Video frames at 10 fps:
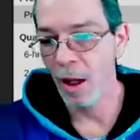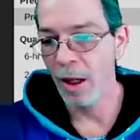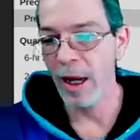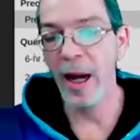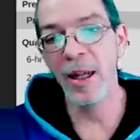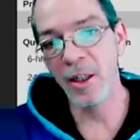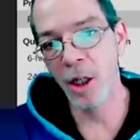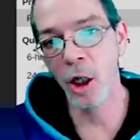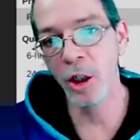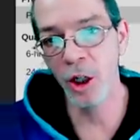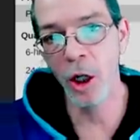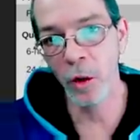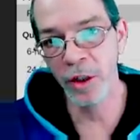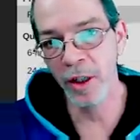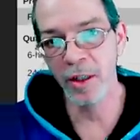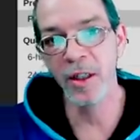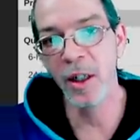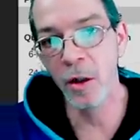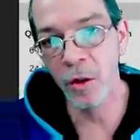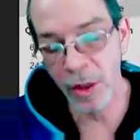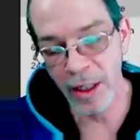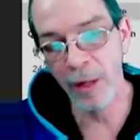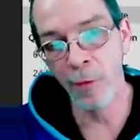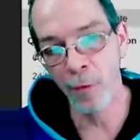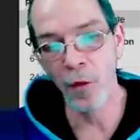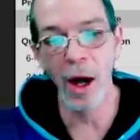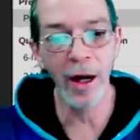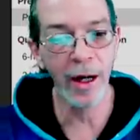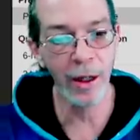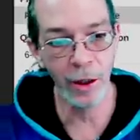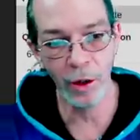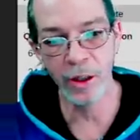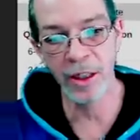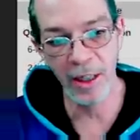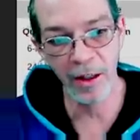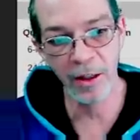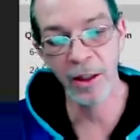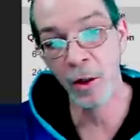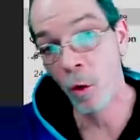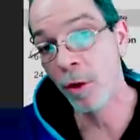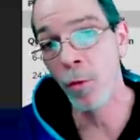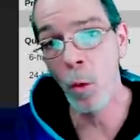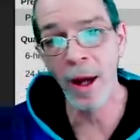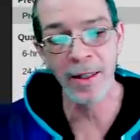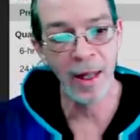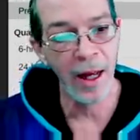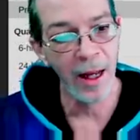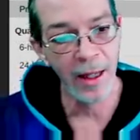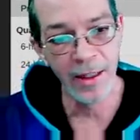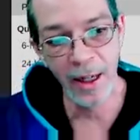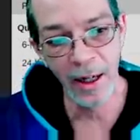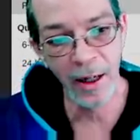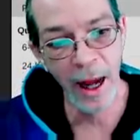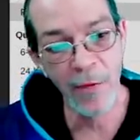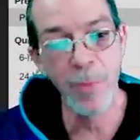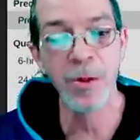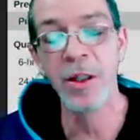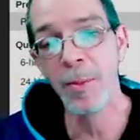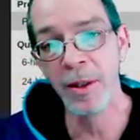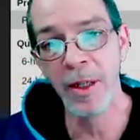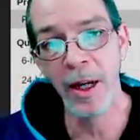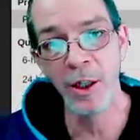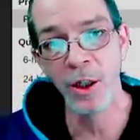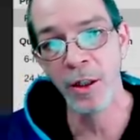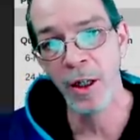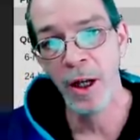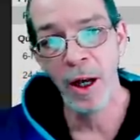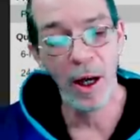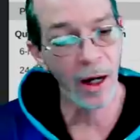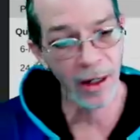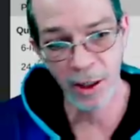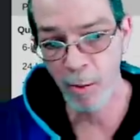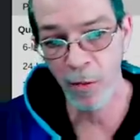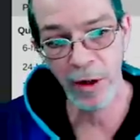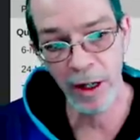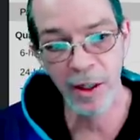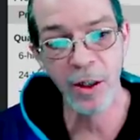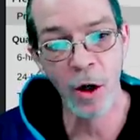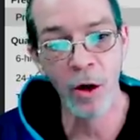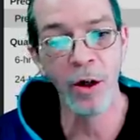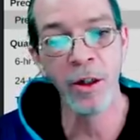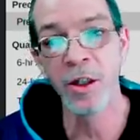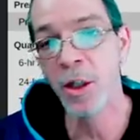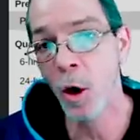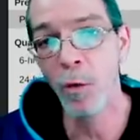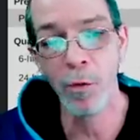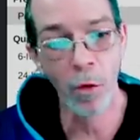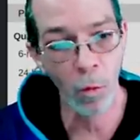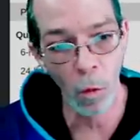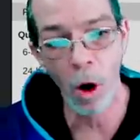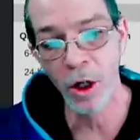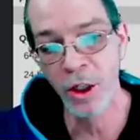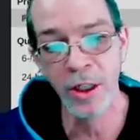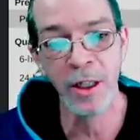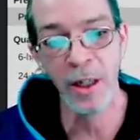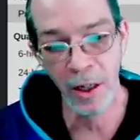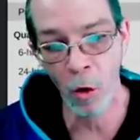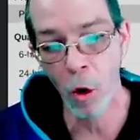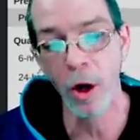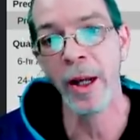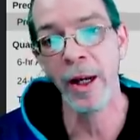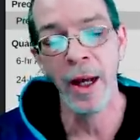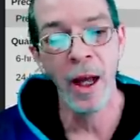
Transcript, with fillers: Now, as go, you go, into the 0Z for Friday, you can see that the Northwest is getting heavy precipitation, uh, and some of it is turning snow for Washington and Oregon